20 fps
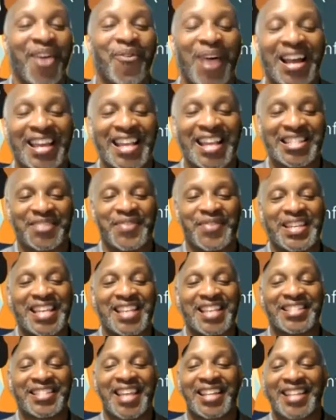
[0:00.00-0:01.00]
Well, I guess he
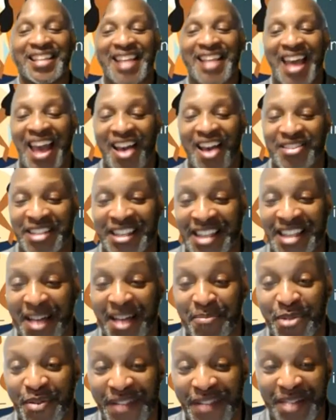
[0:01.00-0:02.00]
just kicked out of the house. He can
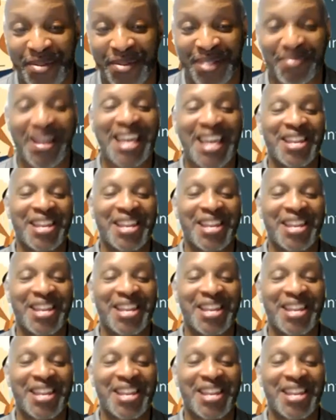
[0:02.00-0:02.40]
come move in with me